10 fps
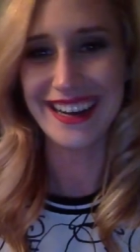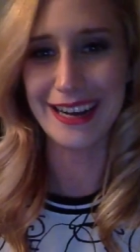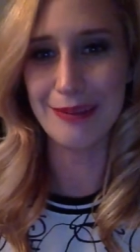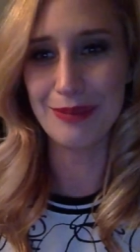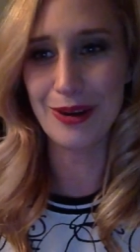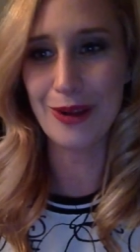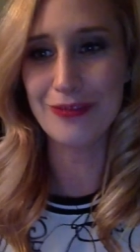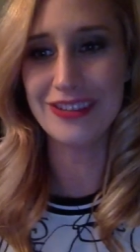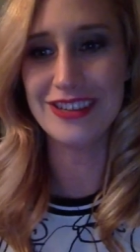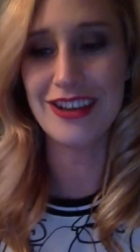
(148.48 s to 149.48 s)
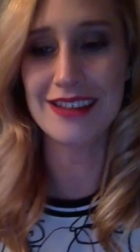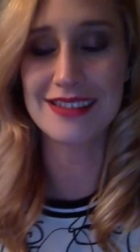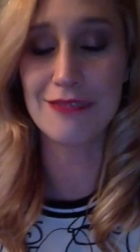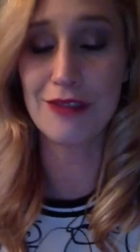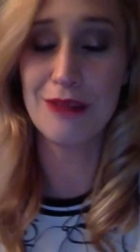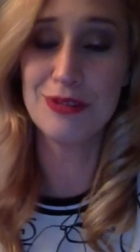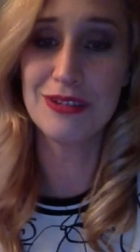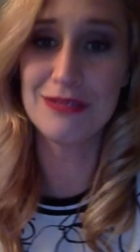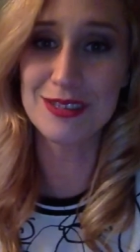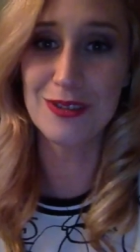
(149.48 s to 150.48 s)
Uh, but hopefully, you guys love what I'm
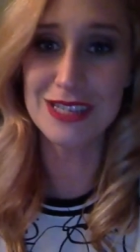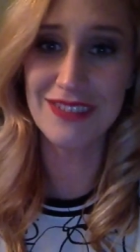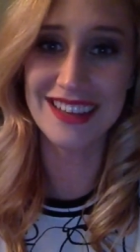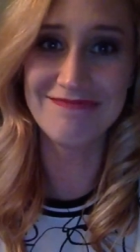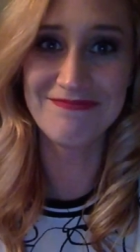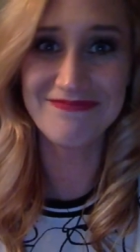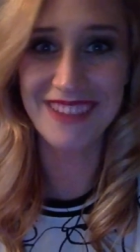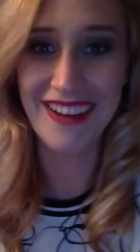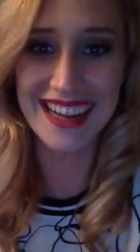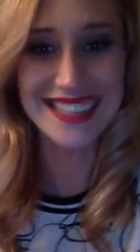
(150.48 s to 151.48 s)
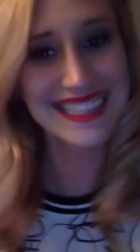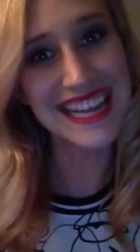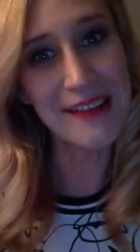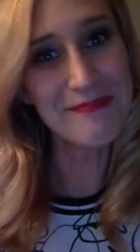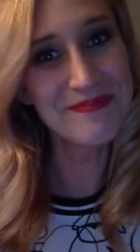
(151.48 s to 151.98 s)
doing with SourceFed. All right, see ya.